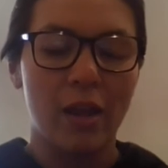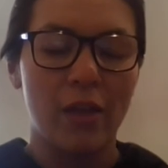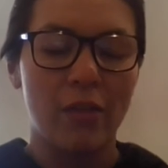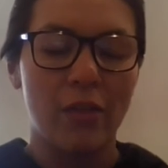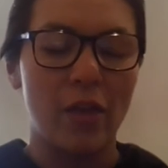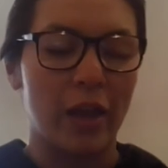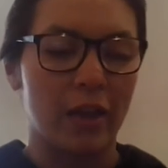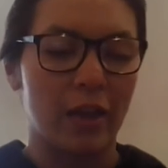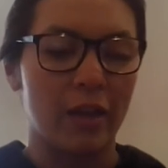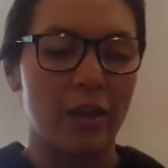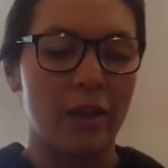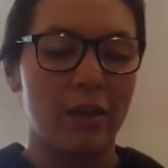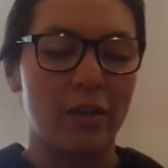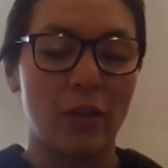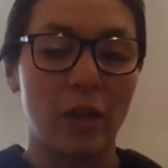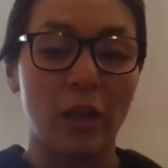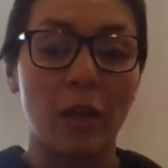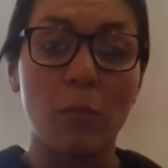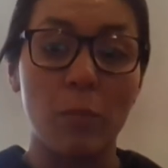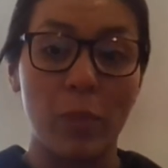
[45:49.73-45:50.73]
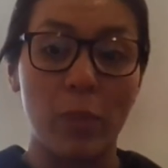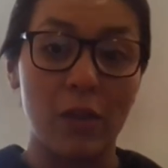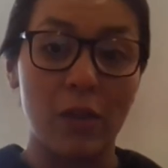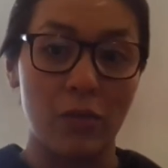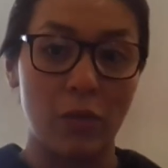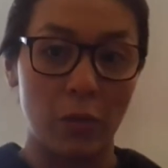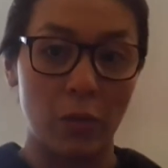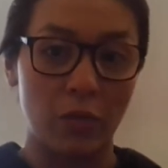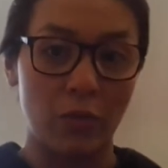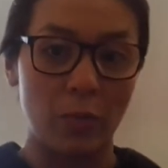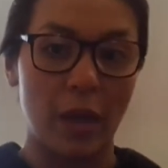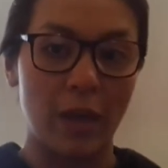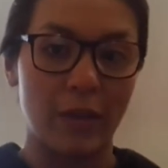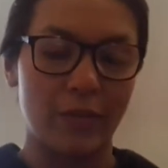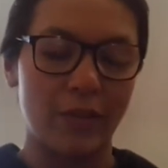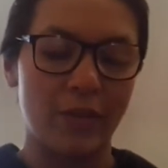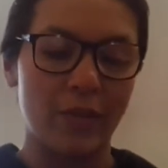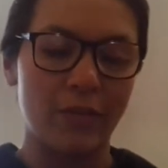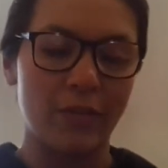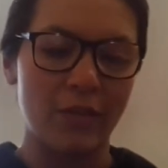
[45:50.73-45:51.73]
they can they can be in those
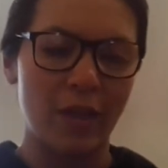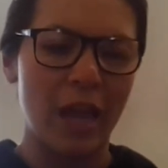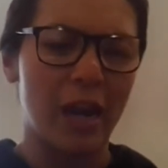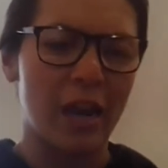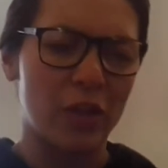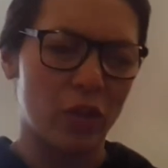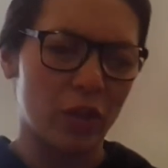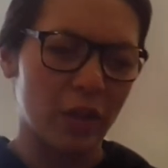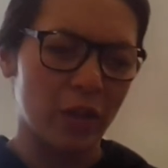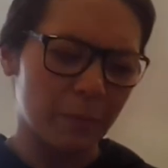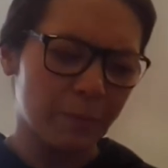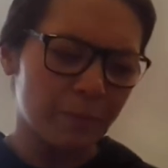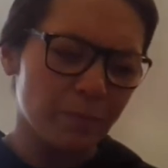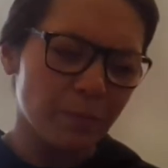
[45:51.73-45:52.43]
spaces and I think